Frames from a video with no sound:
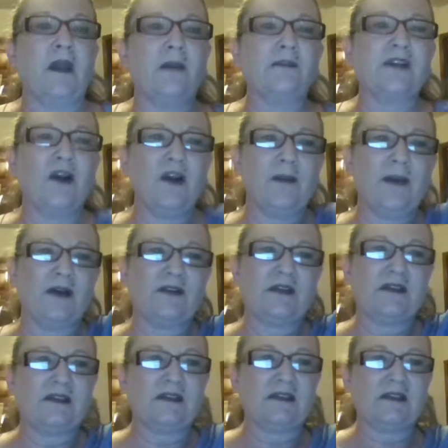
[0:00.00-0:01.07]
I'm sorry about
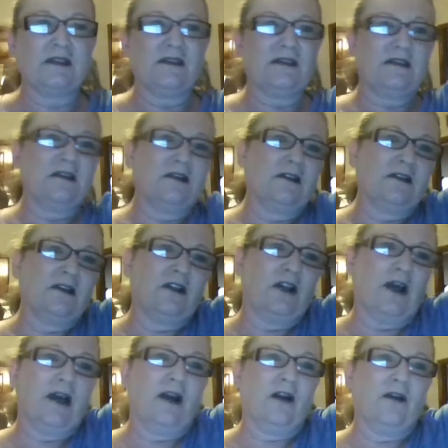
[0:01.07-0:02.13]
this
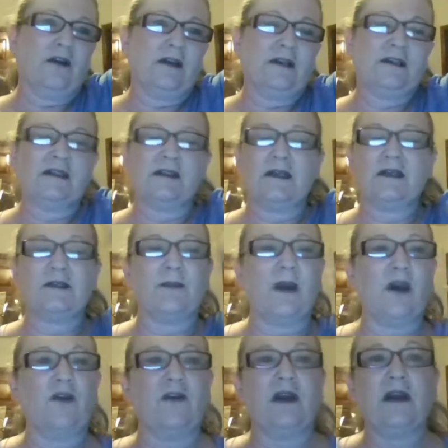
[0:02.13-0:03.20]
glare. It's
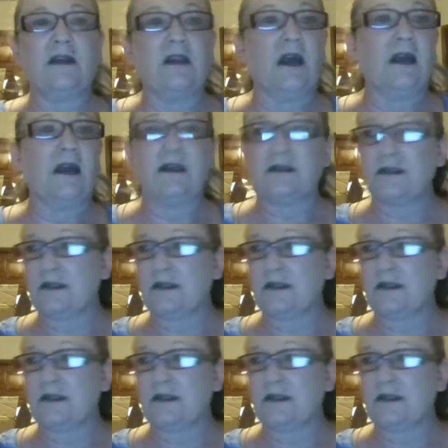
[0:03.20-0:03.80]
my overhead light.